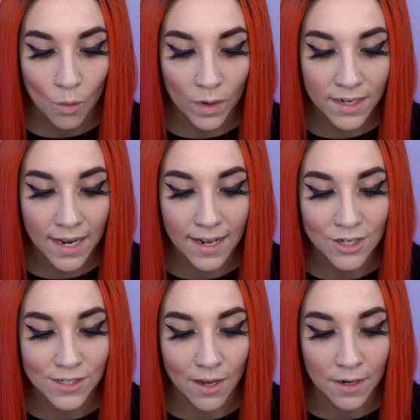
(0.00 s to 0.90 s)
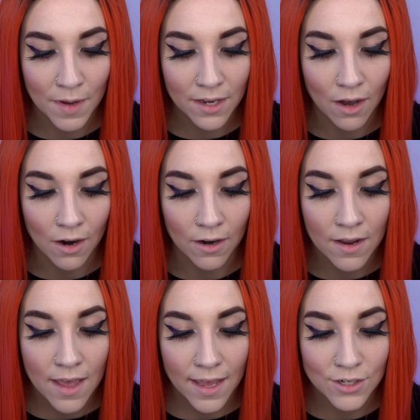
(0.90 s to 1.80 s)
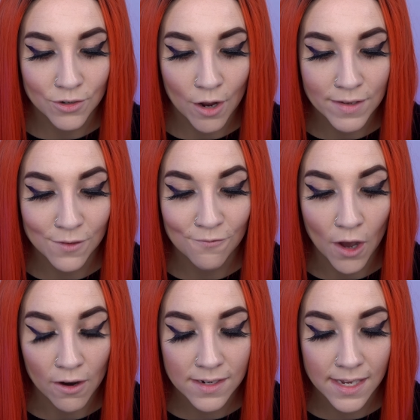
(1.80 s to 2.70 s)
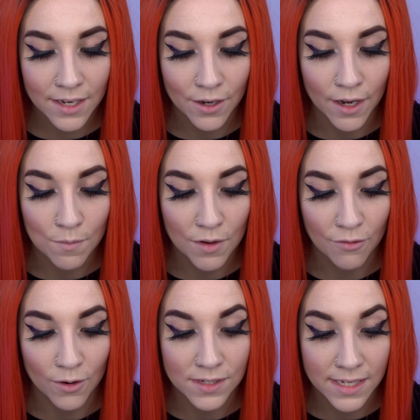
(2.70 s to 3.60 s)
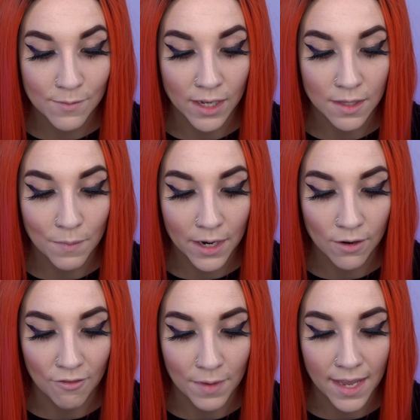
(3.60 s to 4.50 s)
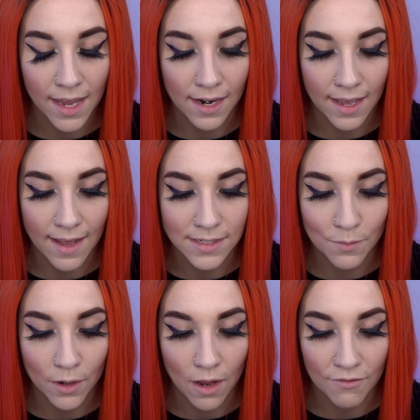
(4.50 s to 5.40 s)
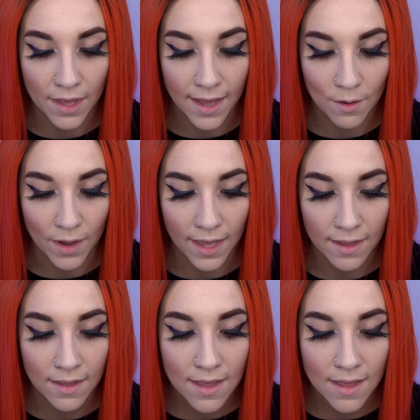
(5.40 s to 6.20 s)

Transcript: One night, I just got in my car and drove as far as I could before sleep got the better of me and I had to pull off the highway.